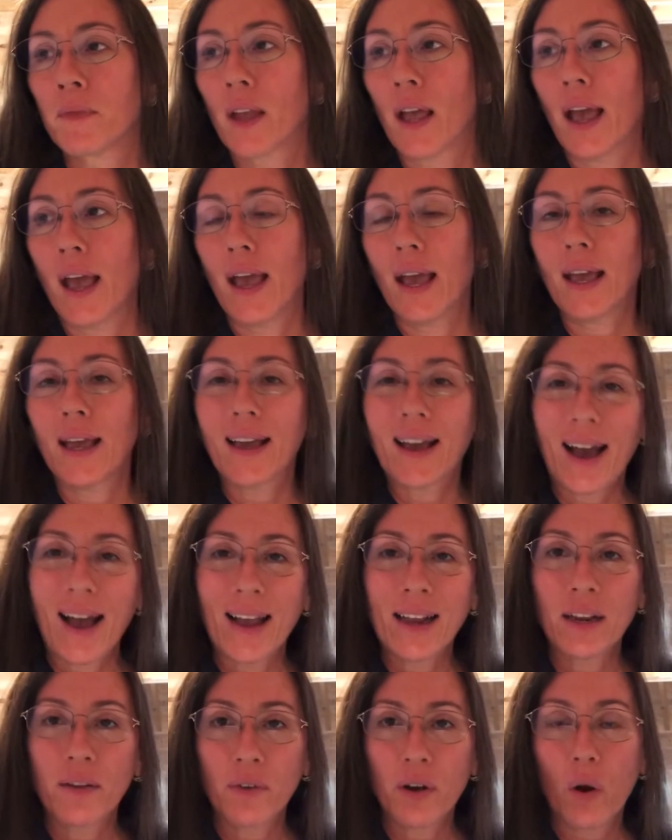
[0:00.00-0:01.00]
a
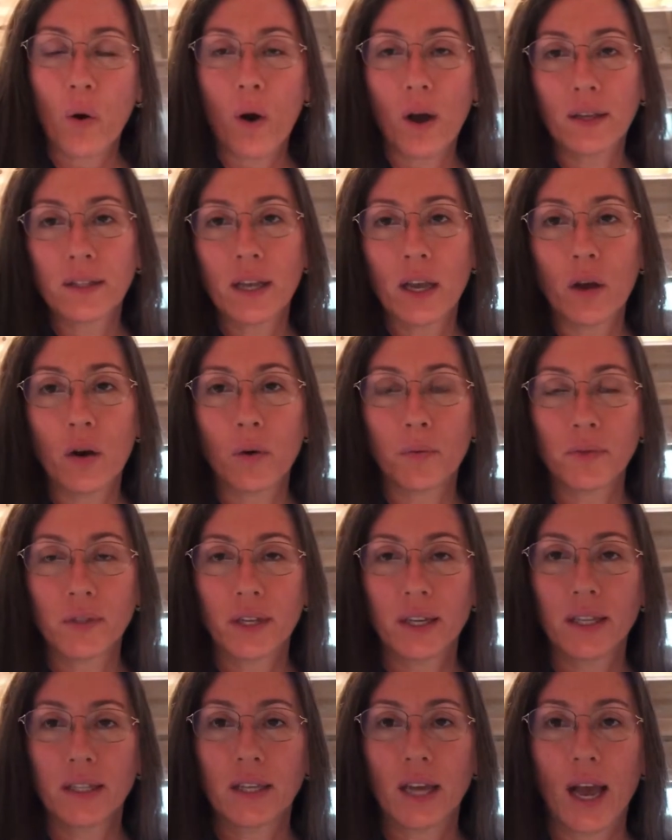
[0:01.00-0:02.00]
kind of a quasi
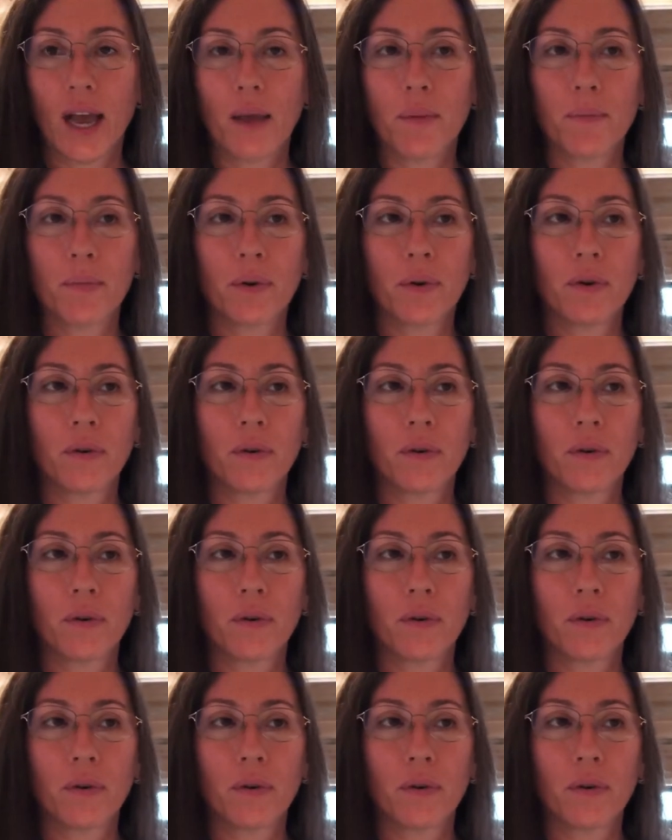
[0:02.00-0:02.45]
homesteading type